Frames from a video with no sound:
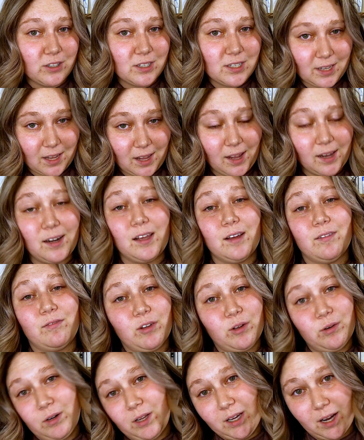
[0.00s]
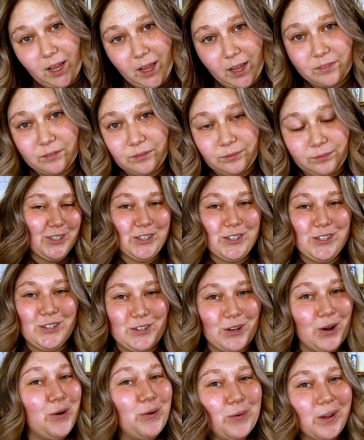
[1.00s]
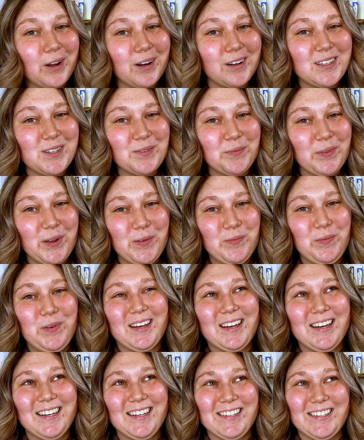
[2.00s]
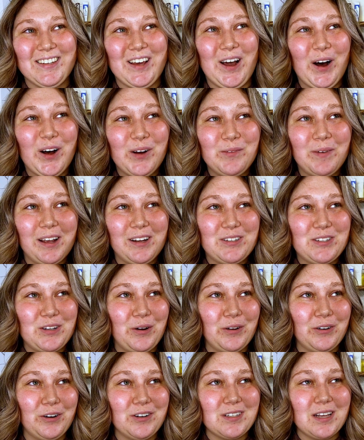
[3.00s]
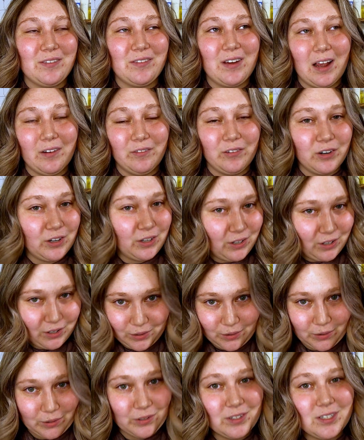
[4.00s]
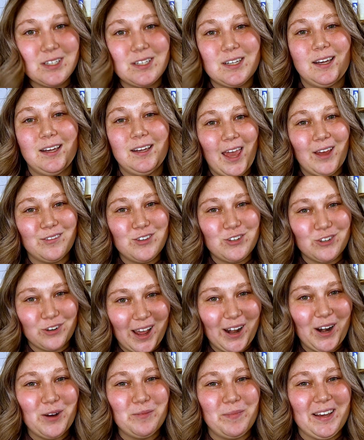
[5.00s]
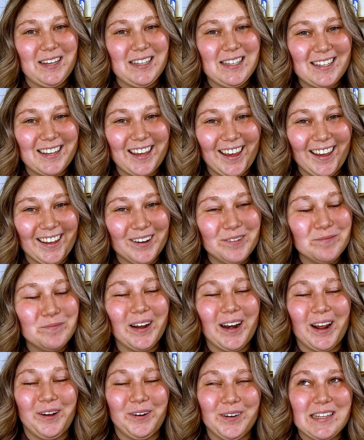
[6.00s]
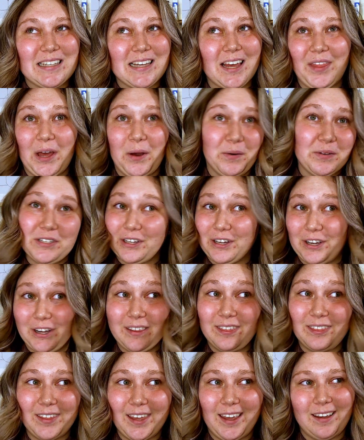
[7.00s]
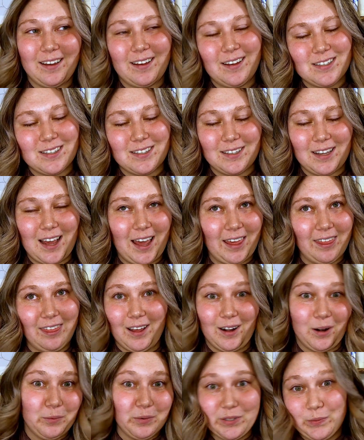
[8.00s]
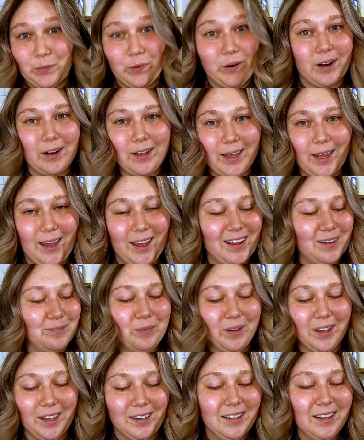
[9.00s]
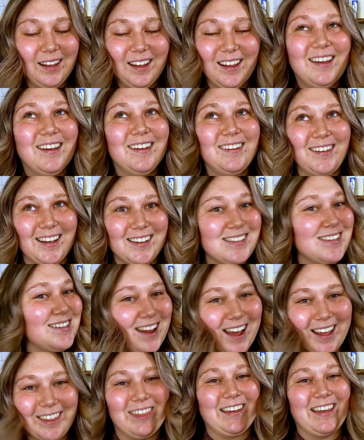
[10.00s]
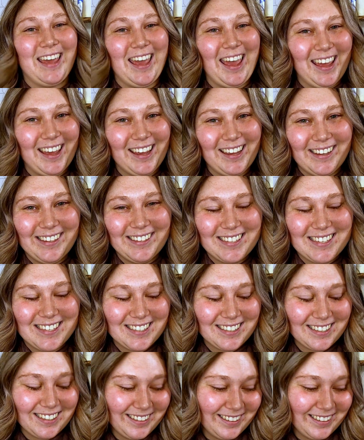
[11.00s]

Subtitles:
your skin if you need it, which is so weird to me because all my toners I've ever used have dried out my skin, but I always thought that was a good thing because I thought it was working, but that's not the case.